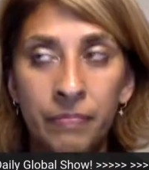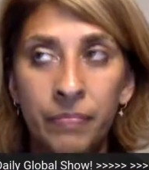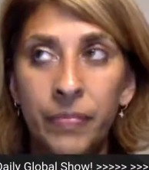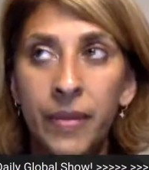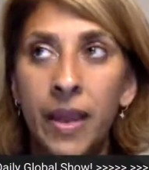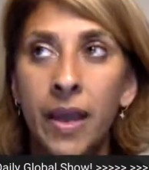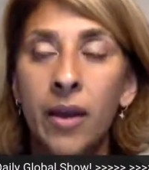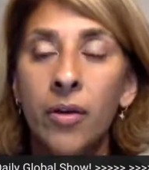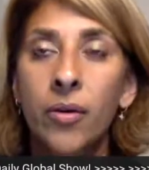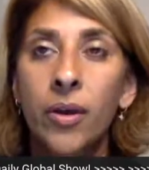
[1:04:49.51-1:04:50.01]

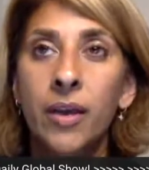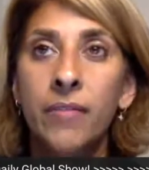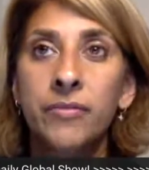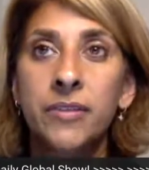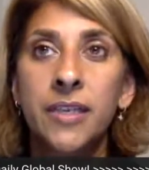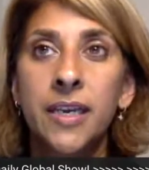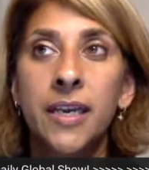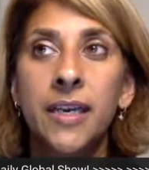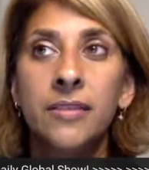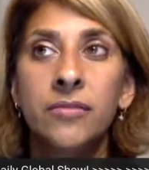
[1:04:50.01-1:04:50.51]
Now,
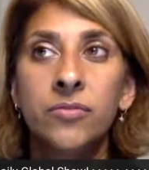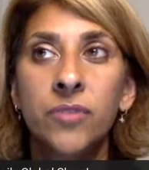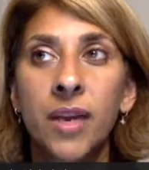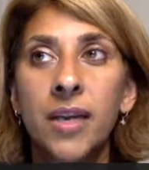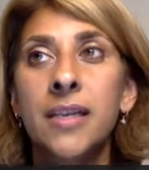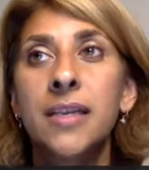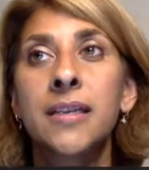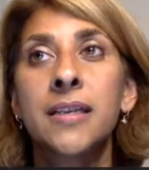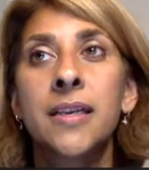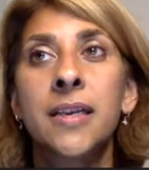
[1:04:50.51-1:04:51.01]
FDA has
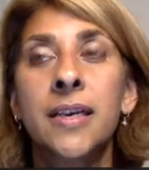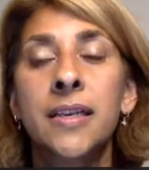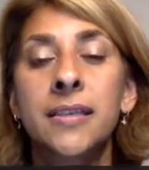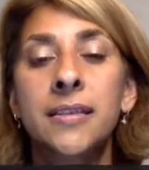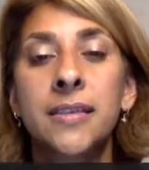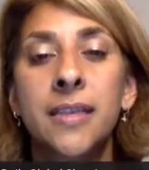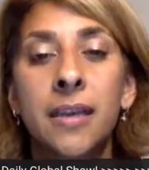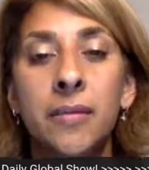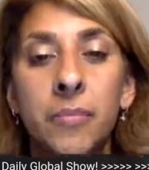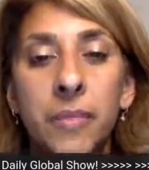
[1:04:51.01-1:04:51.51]

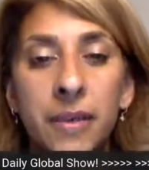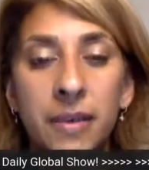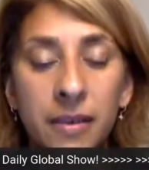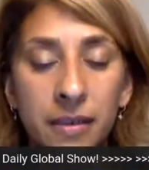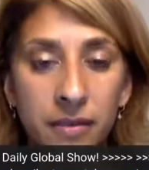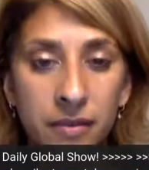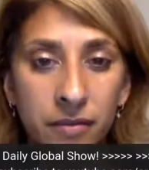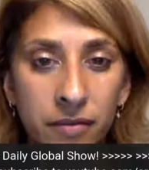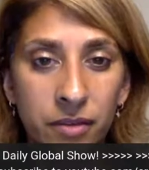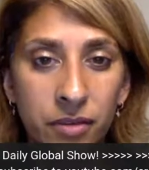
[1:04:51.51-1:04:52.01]
recognized that
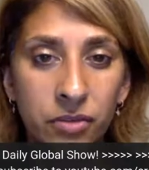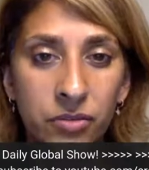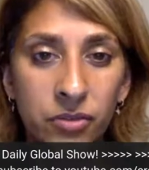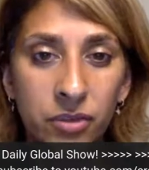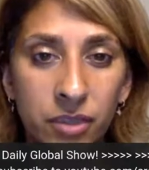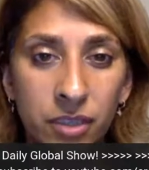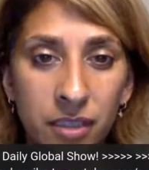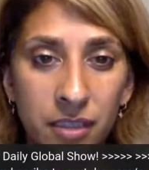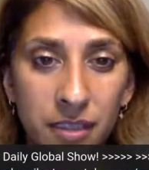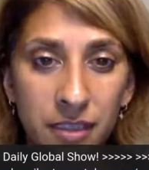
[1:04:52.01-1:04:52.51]
because of their
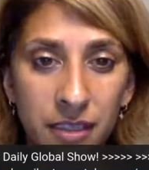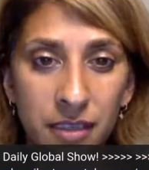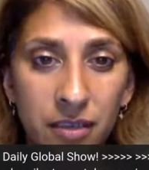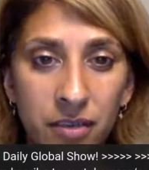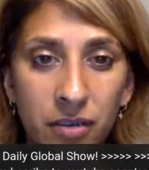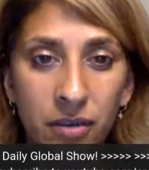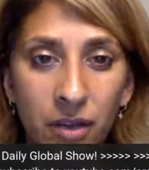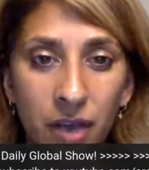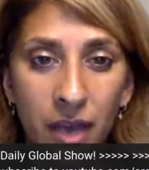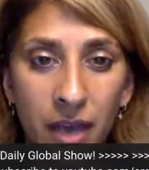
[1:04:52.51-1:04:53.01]
stringency, there
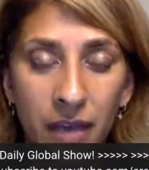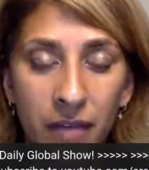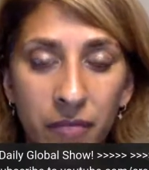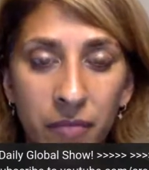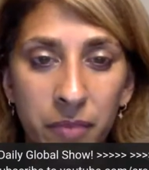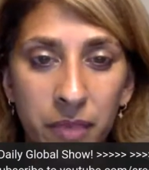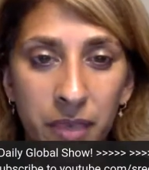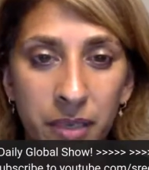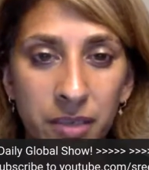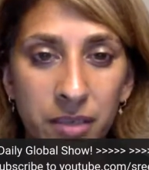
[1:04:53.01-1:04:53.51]
are a lot of
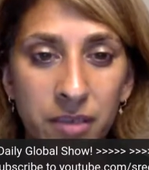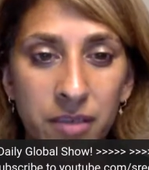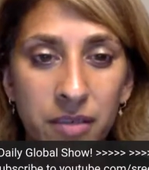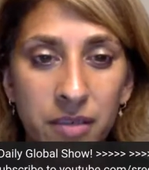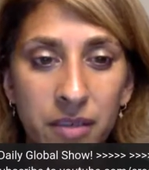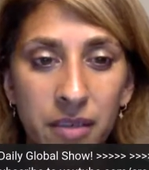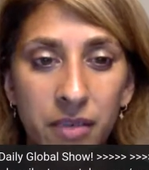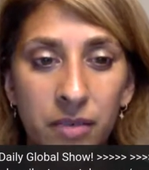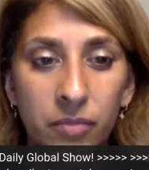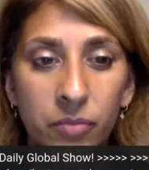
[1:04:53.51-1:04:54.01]
patients
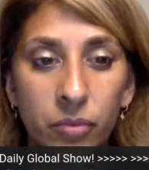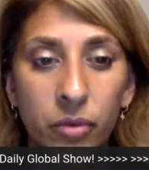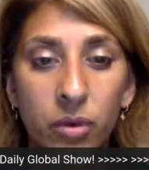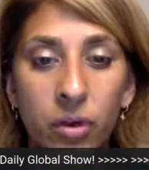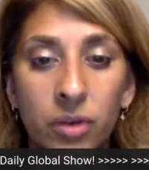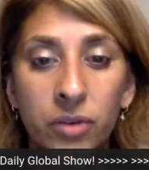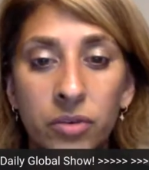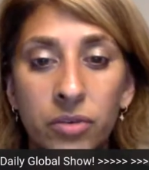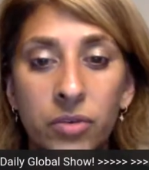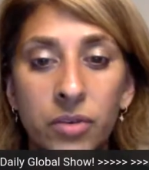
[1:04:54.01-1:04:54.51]
that were
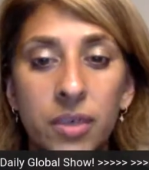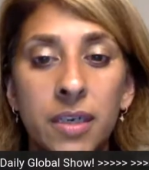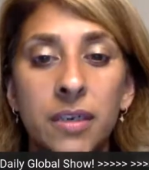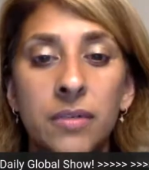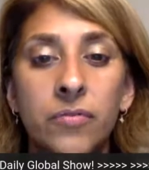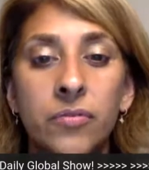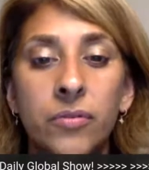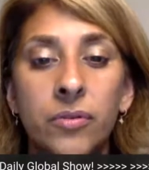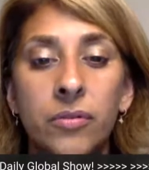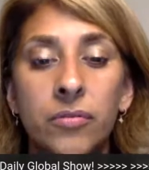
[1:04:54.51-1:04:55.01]
untreated
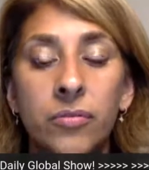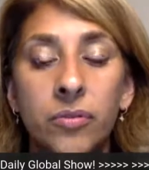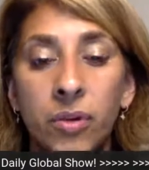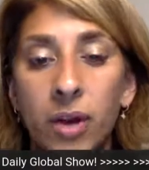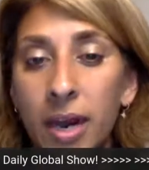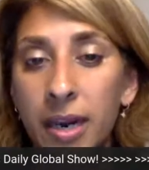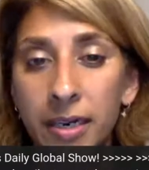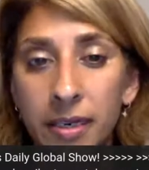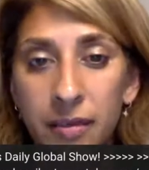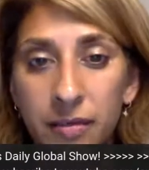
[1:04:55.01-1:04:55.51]
for a
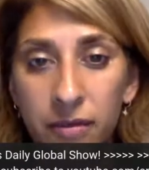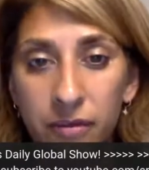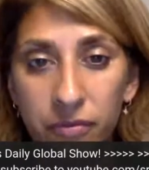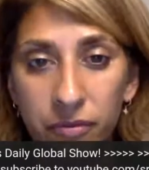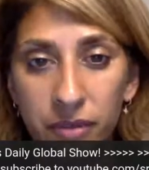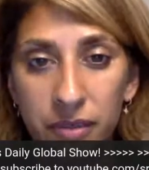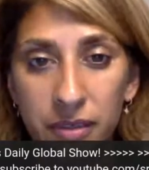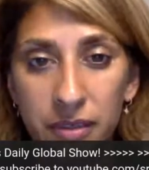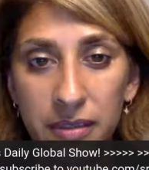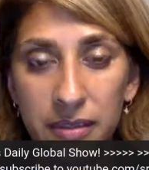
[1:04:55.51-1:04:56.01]
variety of
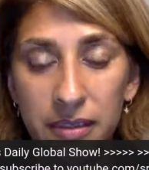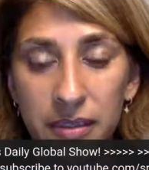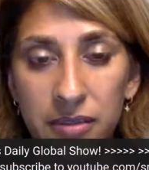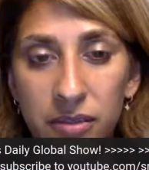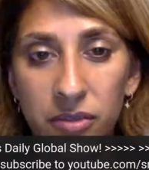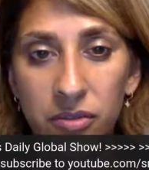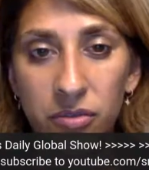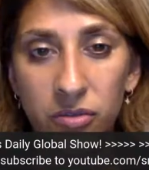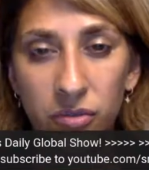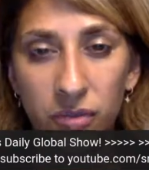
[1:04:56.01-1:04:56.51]
different
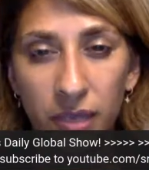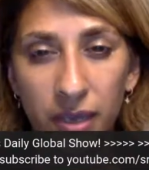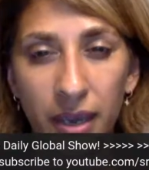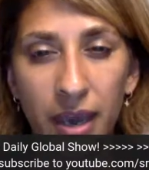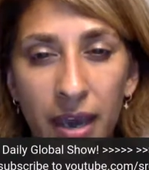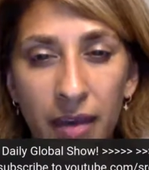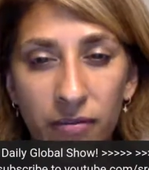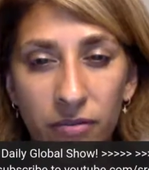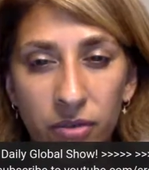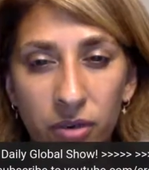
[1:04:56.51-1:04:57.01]
diseases. So they
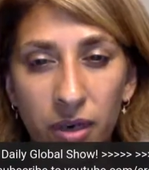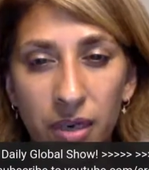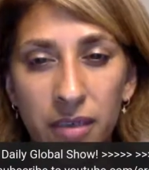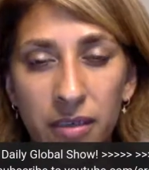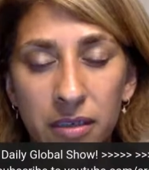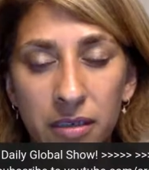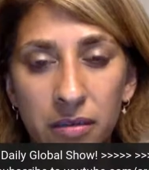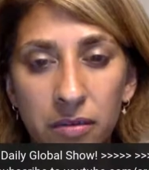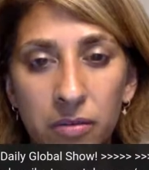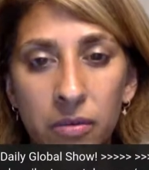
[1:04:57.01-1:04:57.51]
have tried
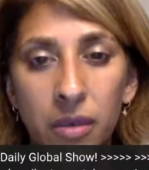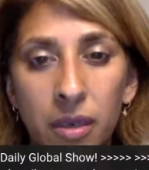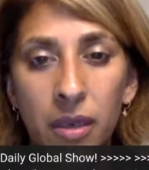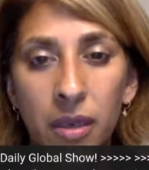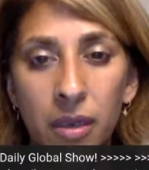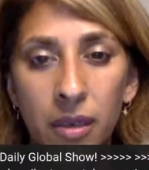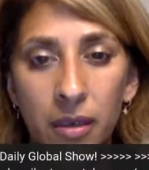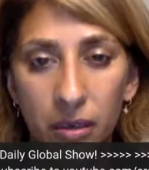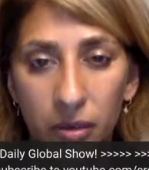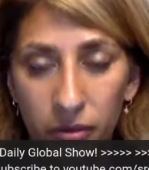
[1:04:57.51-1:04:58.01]
to
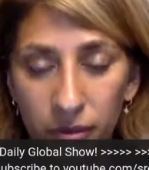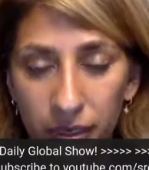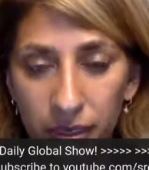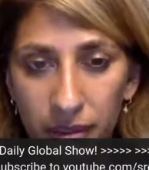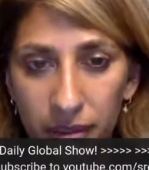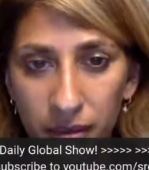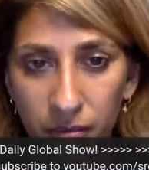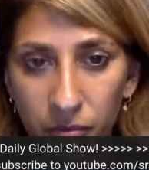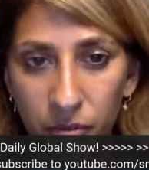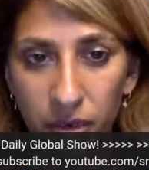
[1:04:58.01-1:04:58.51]
look at
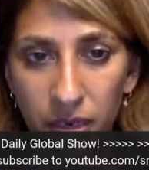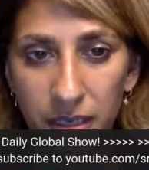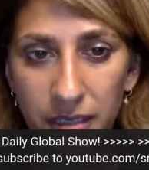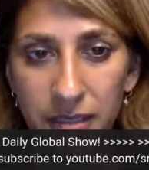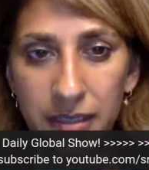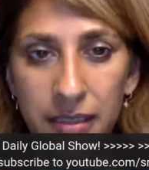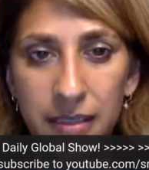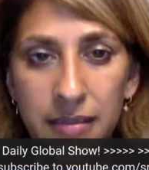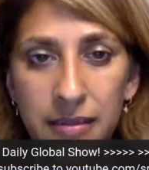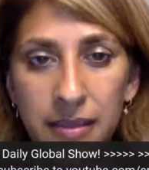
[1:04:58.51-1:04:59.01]
their
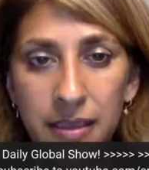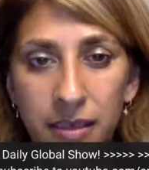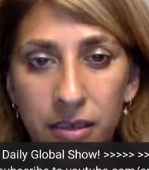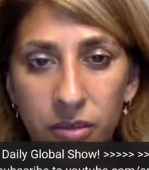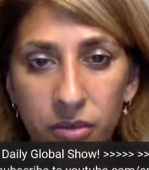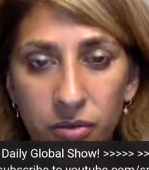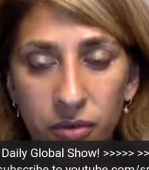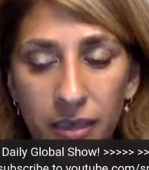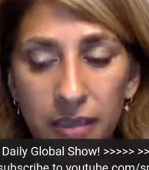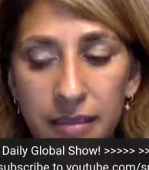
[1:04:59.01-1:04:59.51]
process and
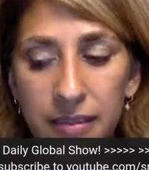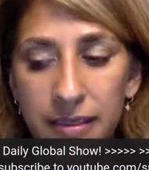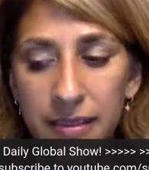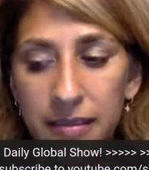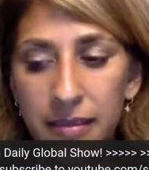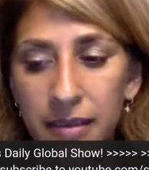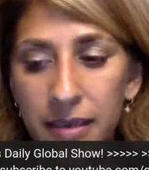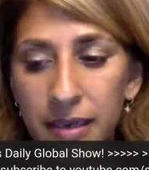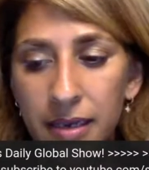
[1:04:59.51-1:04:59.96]
address it.